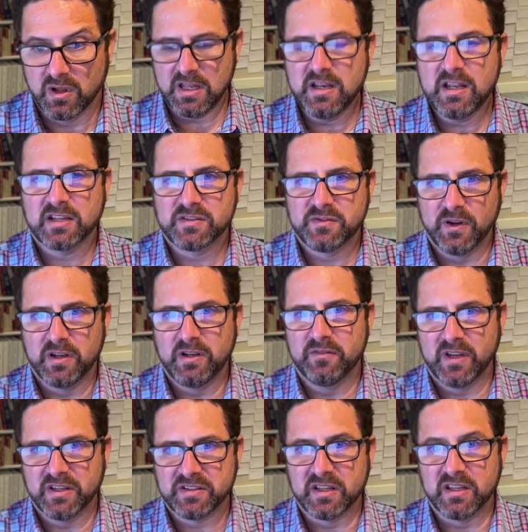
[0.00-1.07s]
Index fund
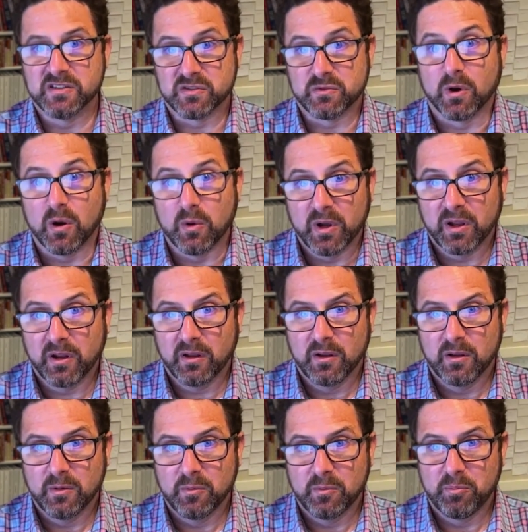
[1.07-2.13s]
investing is growing,
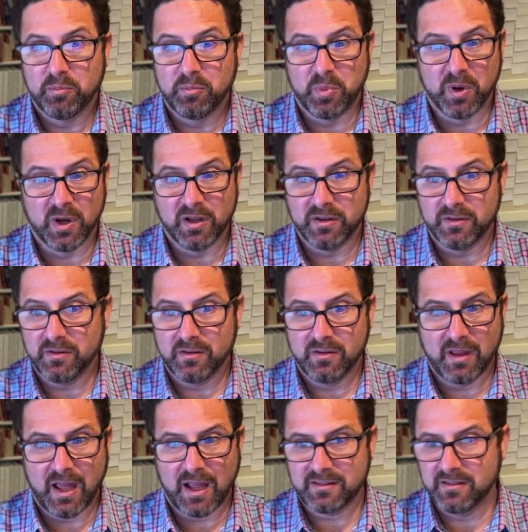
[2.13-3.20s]
but
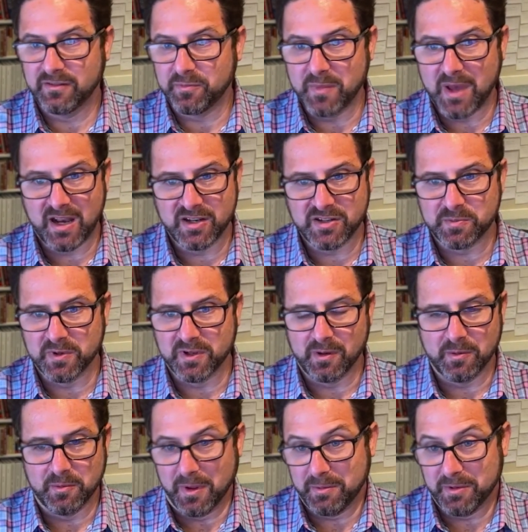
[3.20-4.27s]
active management,
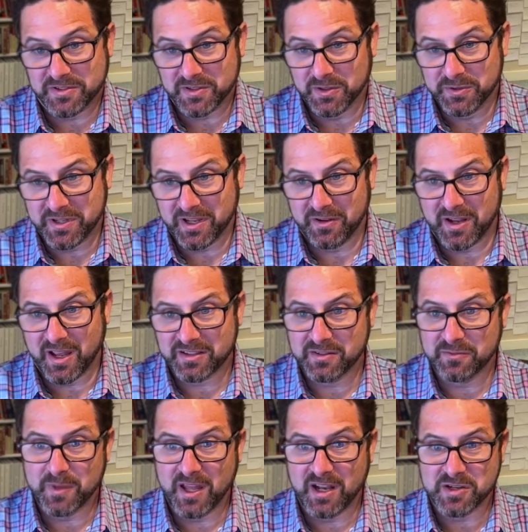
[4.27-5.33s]
and maybe it slowed down
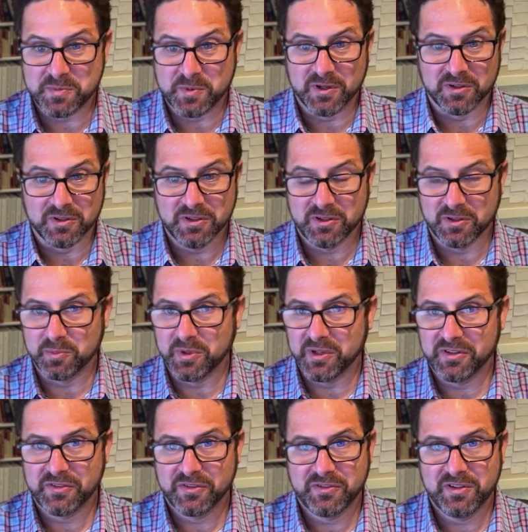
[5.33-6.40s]
active management a little, but
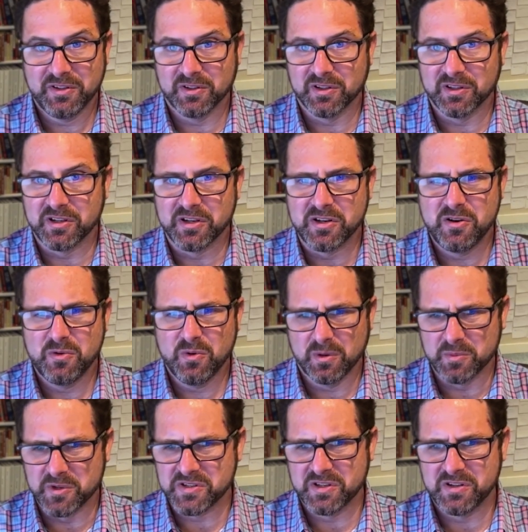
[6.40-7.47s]
it's still an
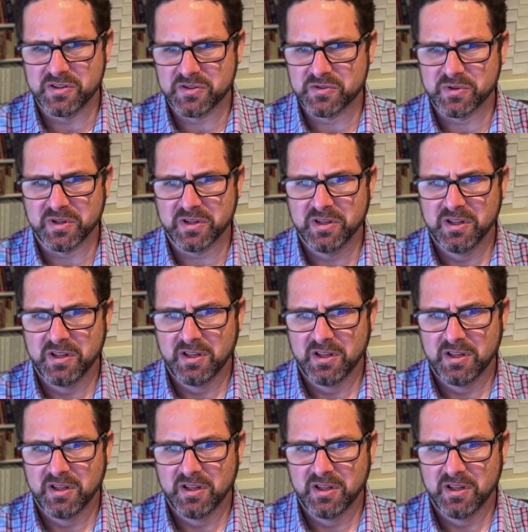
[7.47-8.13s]
enormous industry.